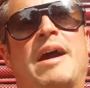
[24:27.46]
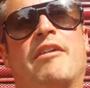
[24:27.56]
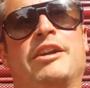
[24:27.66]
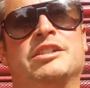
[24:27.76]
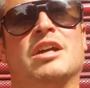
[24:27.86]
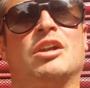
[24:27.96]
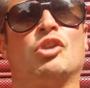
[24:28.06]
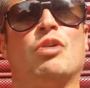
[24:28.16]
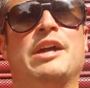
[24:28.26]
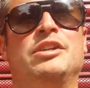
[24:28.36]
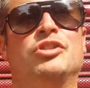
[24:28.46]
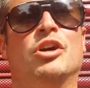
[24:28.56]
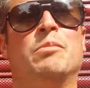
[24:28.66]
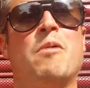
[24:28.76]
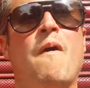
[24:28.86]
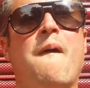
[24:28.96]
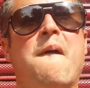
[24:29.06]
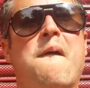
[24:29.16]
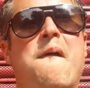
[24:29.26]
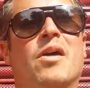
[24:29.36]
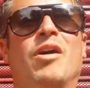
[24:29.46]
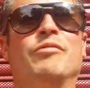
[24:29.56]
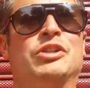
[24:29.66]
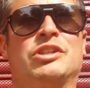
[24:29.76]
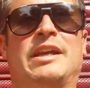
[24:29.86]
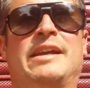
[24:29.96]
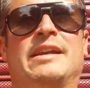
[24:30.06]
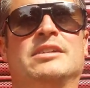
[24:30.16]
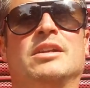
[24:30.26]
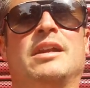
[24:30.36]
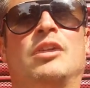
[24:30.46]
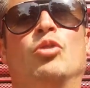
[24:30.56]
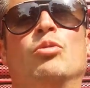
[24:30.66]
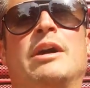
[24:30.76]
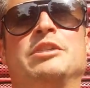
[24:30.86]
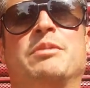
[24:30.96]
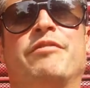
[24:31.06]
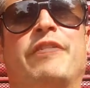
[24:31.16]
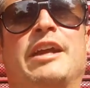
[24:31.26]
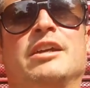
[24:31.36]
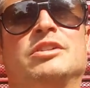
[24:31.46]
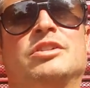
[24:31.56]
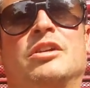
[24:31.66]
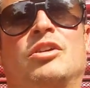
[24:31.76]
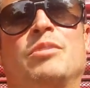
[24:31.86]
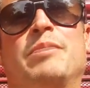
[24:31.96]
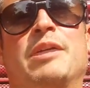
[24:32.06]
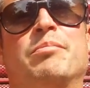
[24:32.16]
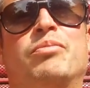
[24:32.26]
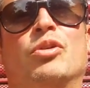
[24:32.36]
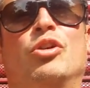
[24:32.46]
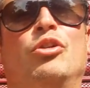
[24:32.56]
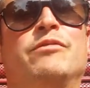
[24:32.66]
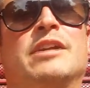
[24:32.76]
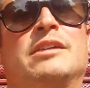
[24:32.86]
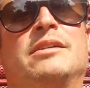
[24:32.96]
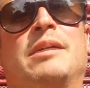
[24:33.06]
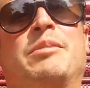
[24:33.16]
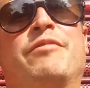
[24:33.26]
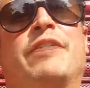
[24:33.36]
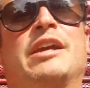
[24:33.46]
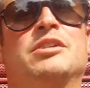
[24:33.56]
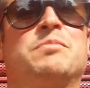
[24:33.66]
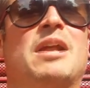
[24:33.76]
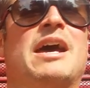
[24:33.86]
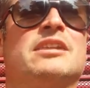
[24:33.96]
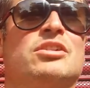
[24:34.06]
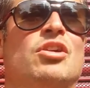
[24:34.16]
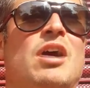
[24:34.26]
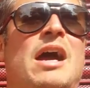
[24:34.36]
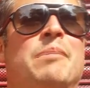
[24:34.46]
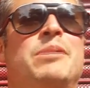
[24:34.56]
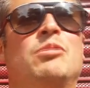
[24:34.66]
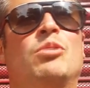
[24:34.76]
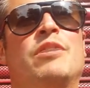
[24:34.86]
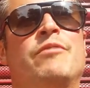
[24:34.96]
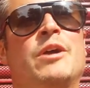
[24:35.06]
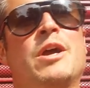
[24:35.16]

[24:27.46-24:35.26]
Barry's done a great job. Obviously, there'll always be things that can be improved, and there'll be things players are not happy with.